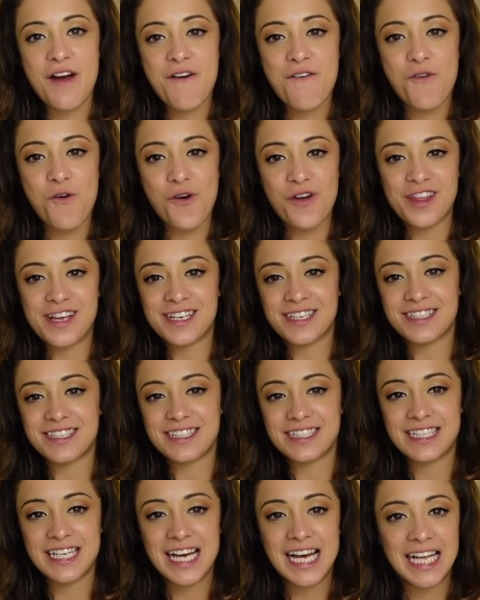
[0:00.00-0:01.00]
for
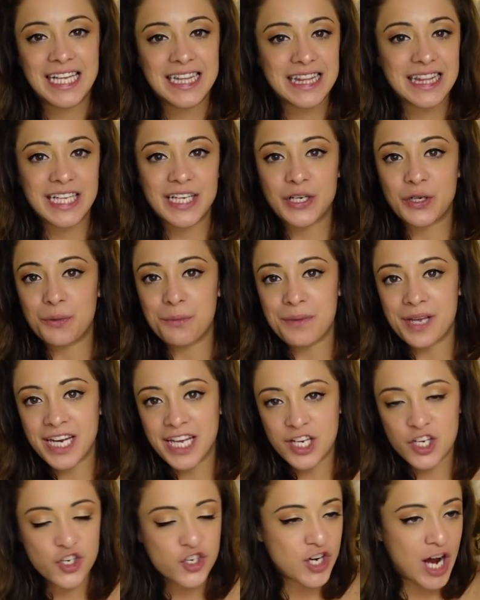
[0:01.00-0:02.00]
this little
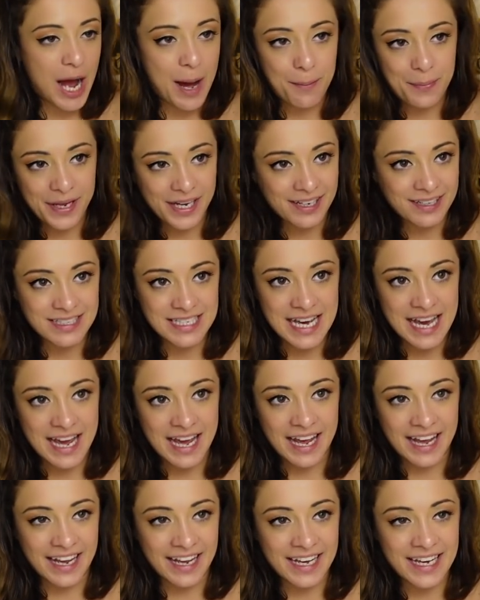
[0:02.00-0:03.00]
mini shopping
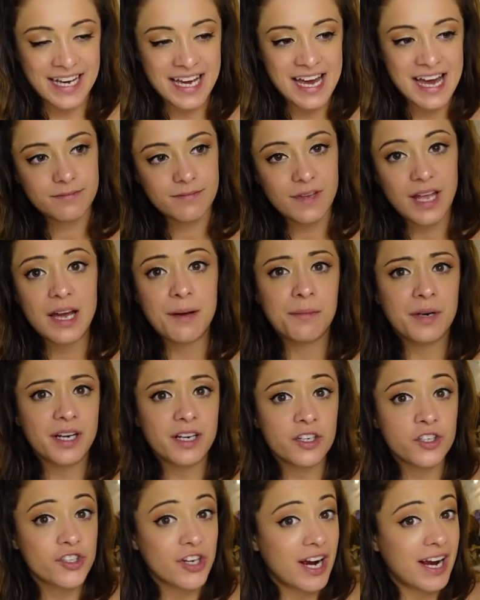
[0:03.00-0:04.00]
day. I'm
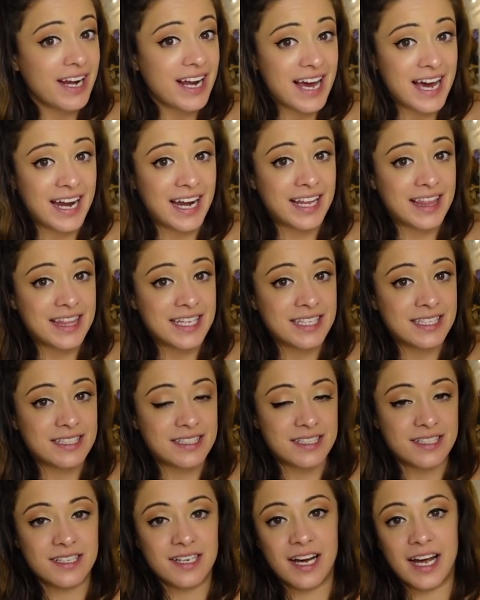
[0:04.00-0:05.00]
gonna try and edit this
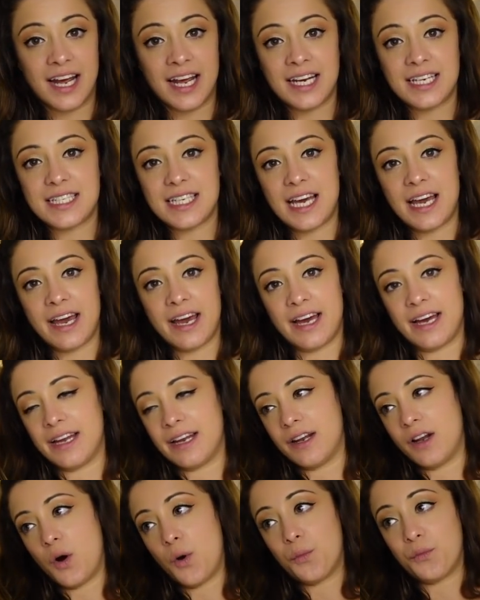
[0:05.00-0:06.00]
tonight
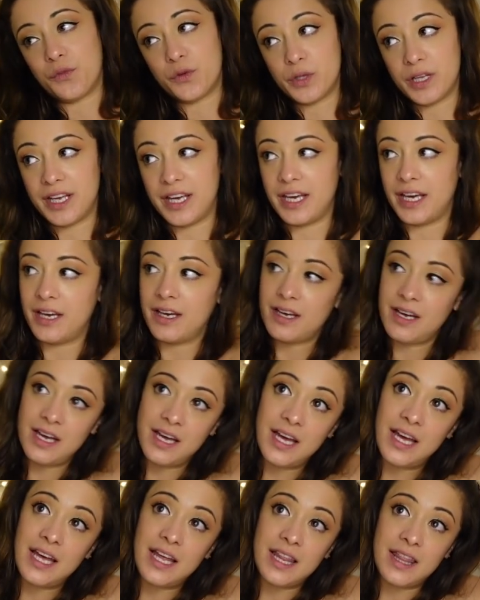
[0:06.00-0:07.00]
and hopefully
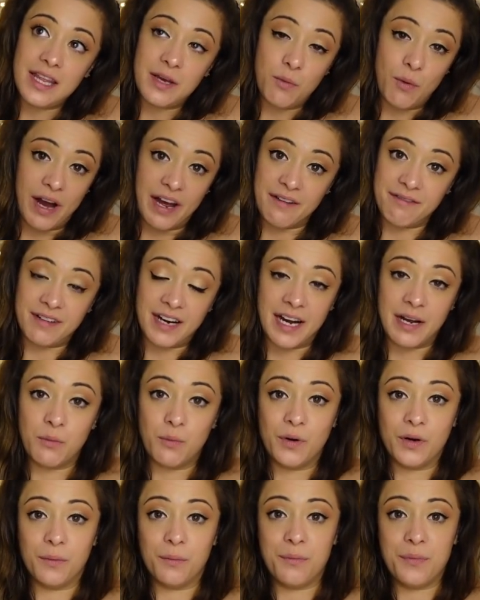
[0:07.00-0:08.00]
the Wi-Fi
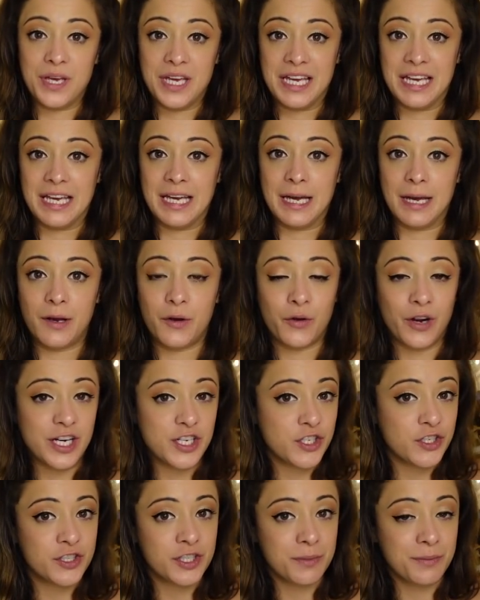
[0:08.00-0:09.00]
will be
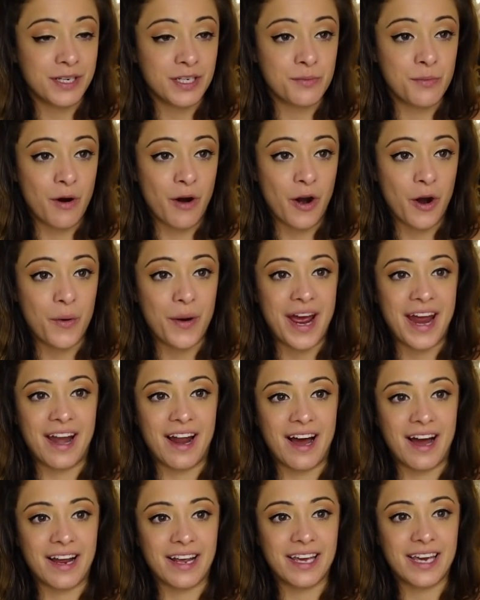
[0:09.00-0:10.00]
gracious to me tomorrow and
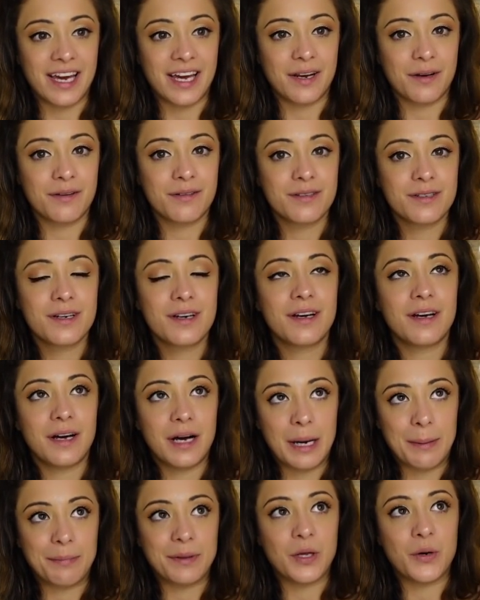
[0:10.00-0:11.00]
I can
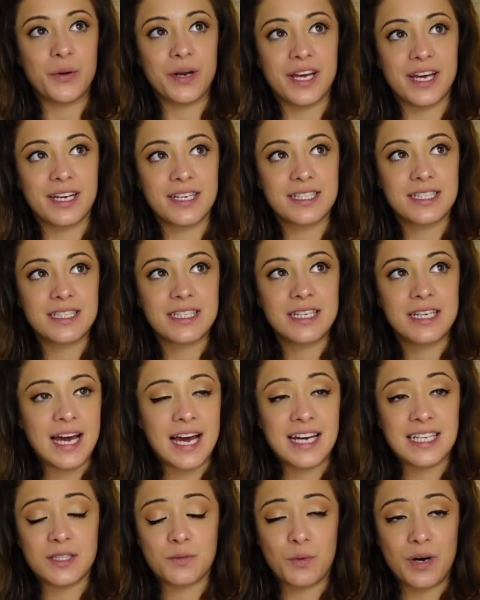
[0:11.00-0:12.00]
upload it
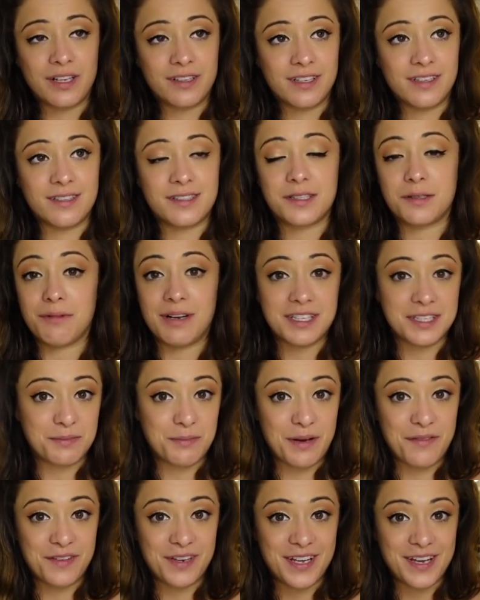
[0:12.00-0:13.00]
as well as the rest of
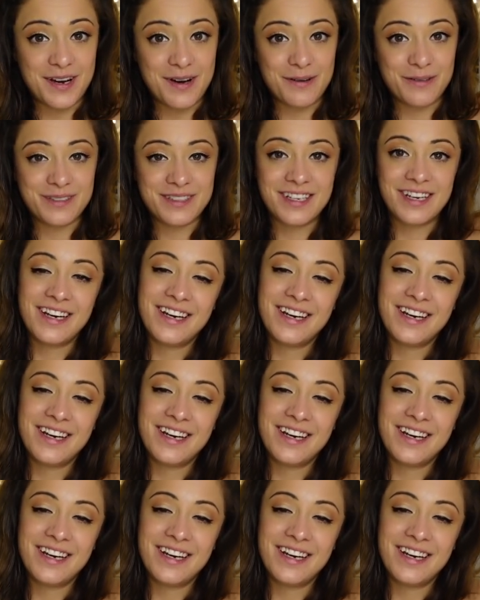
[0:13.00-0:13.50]
my videos.